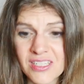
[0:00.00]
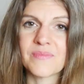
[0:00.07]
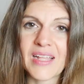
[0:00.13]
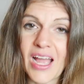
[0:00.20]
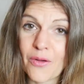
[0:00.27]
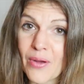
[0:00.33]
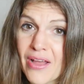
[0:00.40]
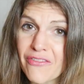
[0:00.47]

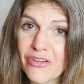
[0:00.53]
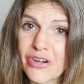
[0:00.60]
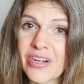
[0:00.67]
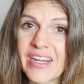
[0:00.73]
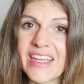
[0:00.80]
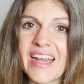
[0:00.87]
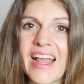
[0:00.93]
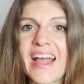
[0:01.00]
However,
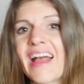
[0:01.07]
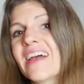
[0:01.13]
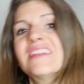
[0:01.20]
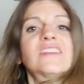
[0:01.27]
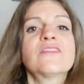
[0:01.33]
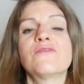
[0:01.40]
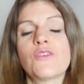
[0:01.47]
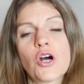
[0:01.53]
it
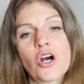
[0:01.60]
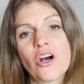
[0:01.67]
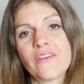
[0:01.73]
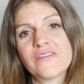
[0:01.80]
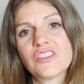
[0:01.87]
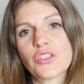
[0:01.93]
has evolved,